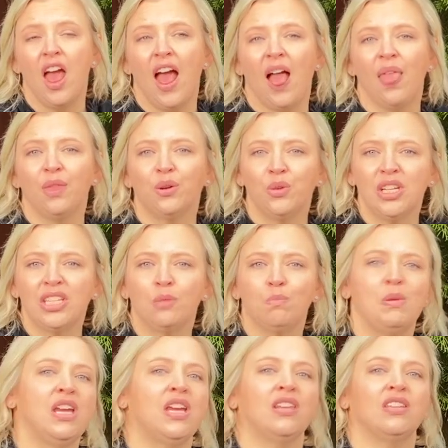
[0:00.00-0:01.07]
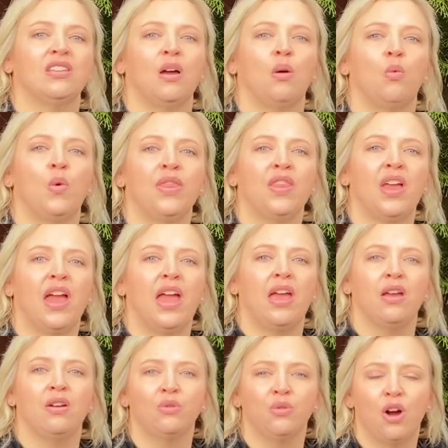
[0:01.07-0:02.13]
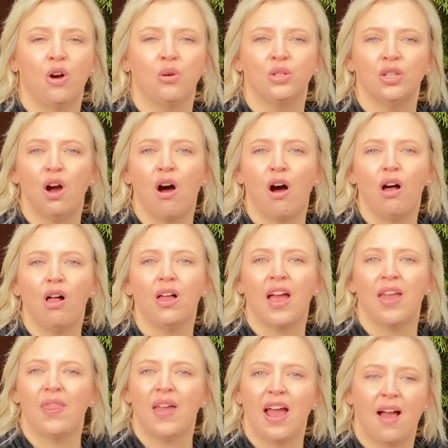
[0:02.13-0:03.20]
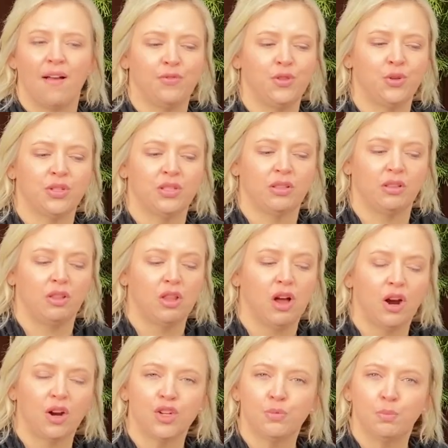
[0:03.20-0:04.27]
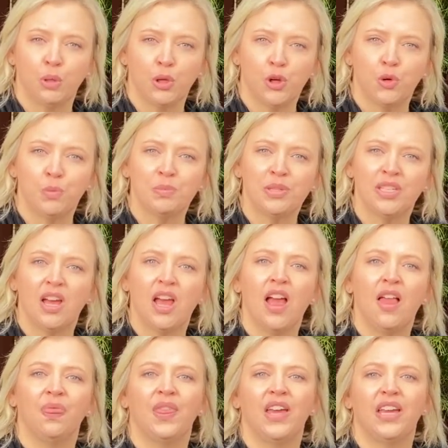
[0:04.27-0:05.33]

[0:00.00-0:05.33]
And the reason being is that when they grow tall and they have those large blooms, they